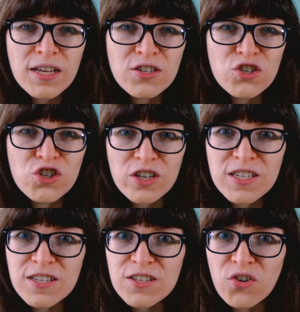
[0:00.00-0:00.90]
is
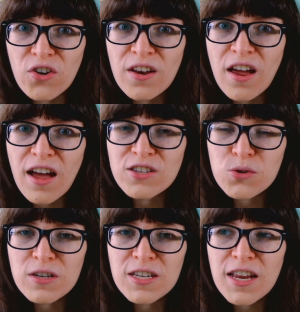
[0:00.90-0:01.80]
just as good as
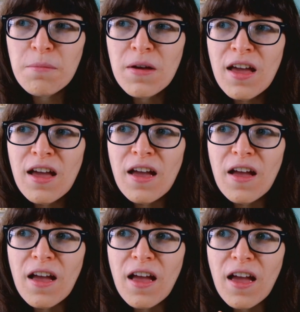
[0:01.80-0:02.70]
Score tape,
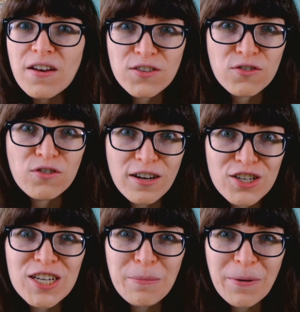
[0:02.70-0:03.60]
and it's a lot
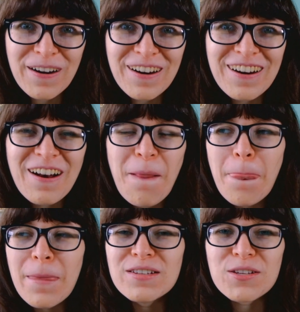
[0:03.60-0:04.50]
cheaper.
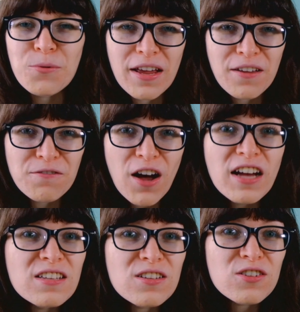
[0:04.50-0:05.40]
And so when I can
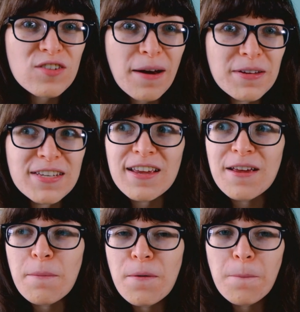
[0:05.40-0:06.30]
find Scrappy
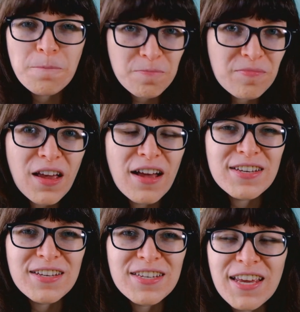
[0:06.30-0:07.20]
tape, I
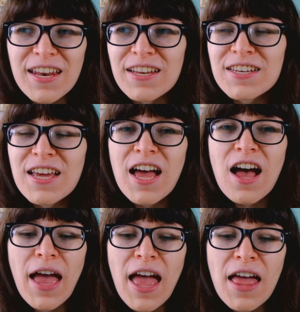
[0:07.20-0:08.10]
tend to get it.
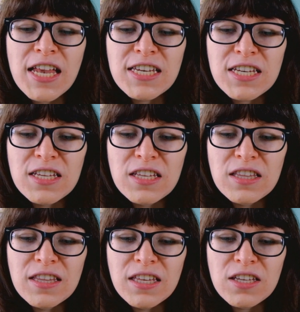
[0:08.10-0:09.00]
And
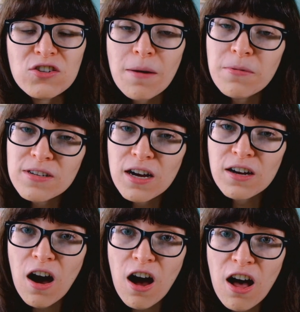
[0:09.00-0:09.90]
the
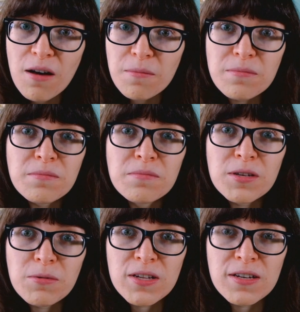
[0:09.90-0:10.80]
Scrapbook.com
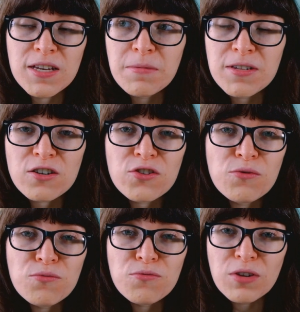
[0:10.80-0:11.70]
double-sided tape is actually
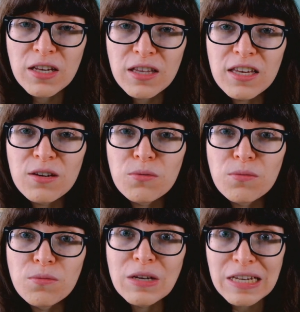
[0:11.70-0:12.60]
really,
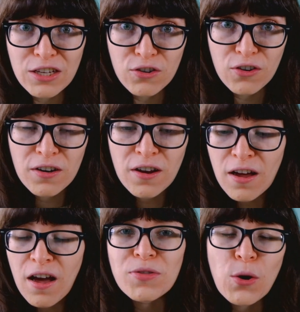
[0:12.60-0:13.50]
really good.
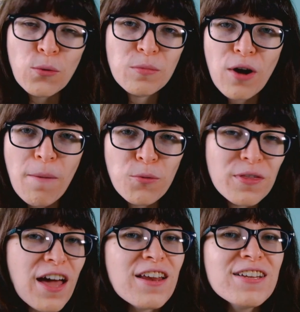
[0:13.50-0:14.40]
The only problem
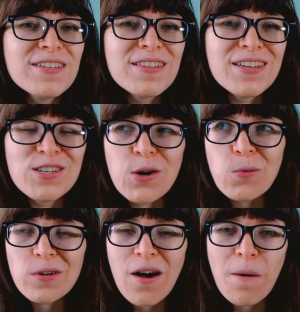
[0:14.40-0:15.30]
with that is they
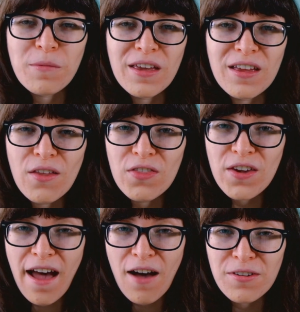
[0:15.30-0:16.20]
don't come in
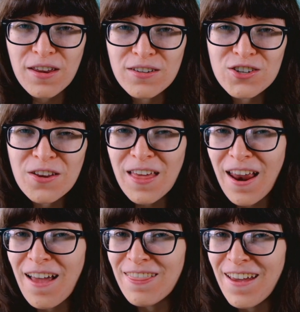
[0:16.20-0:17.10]
the 1/2 inch
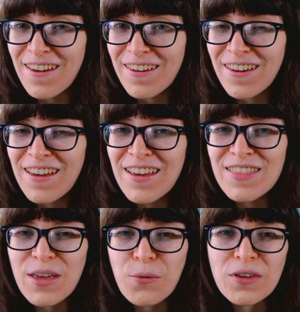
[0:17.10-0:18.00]
that I like.
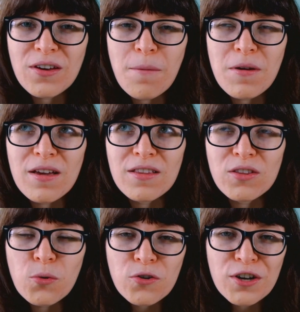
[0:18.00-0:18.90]
They only come in
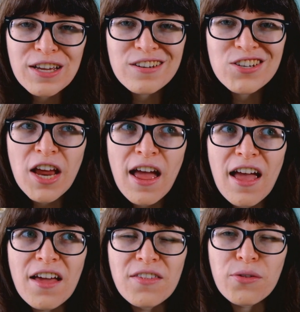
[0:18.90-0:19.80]
the 1/4 inch
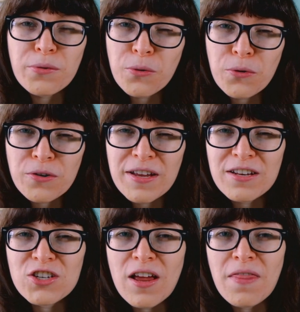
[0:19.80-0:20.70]
and the 3/4
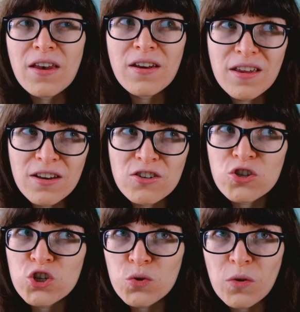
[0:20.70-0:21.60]
inch, and then 1
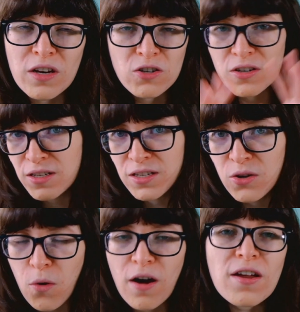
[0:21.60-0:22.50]
inch, 2 inch, and
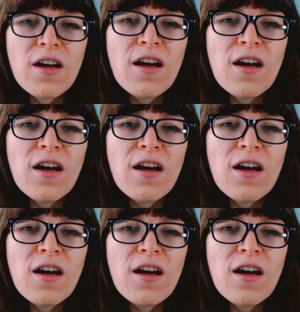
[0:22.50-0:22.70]
so on.